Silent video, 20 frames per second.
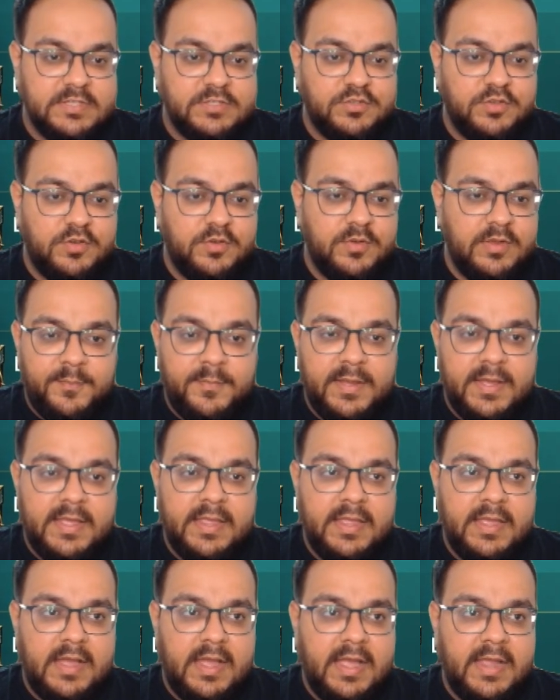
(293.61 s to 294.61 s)
So
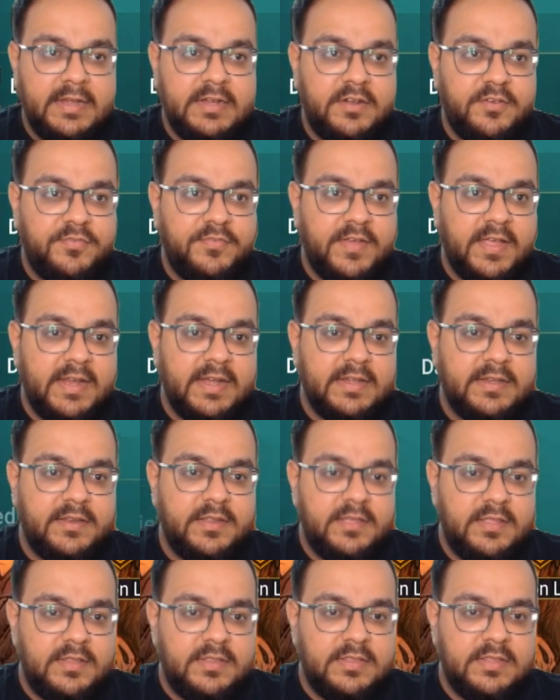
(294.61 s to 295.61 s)
my Hydra fight,
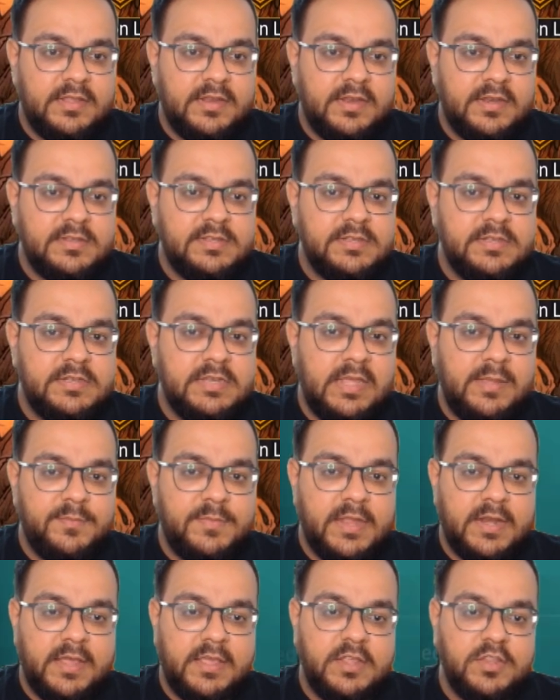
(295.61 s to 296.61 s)
the
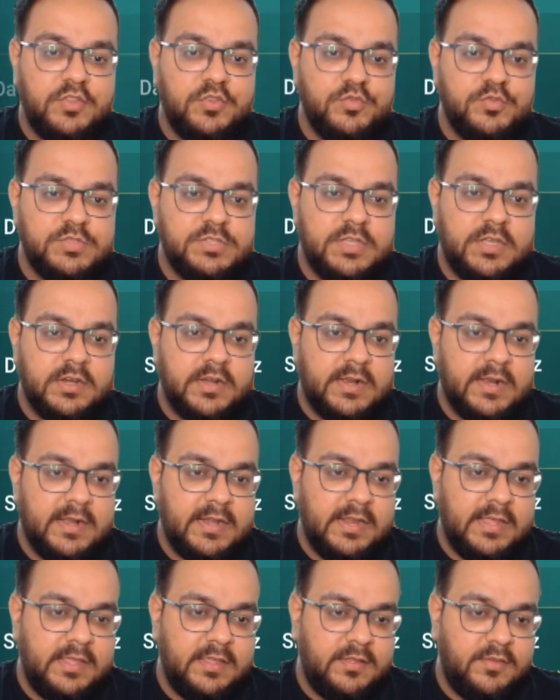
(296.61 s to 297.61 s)
team that I use
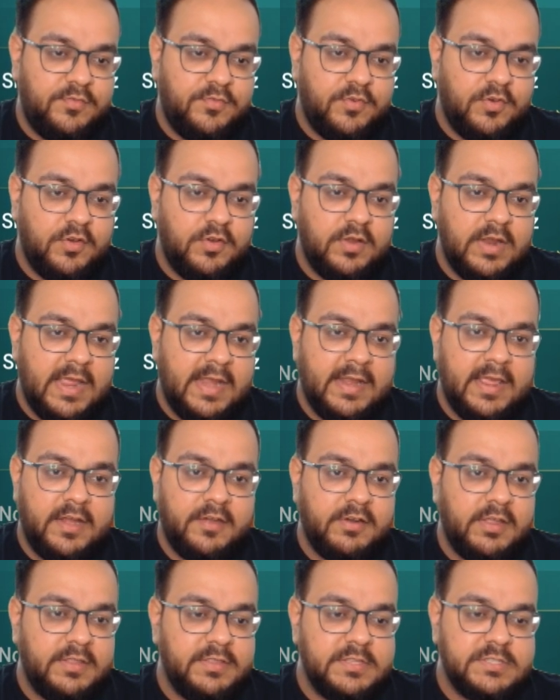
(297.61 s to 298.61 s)
currently and I
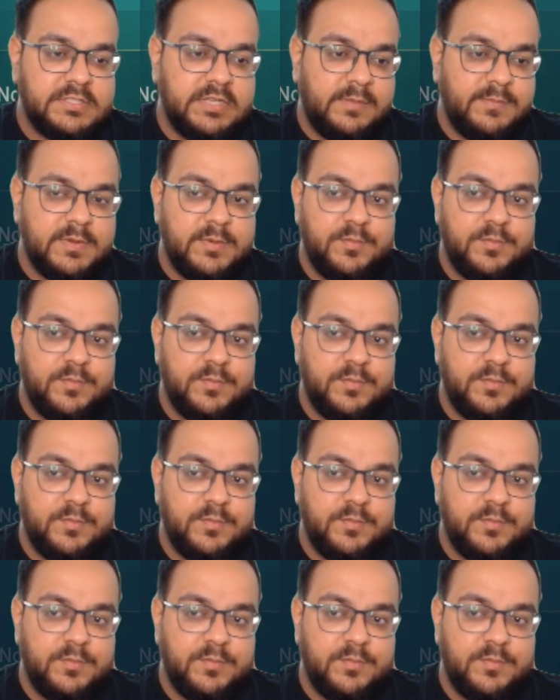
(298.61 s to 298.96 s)
run this team in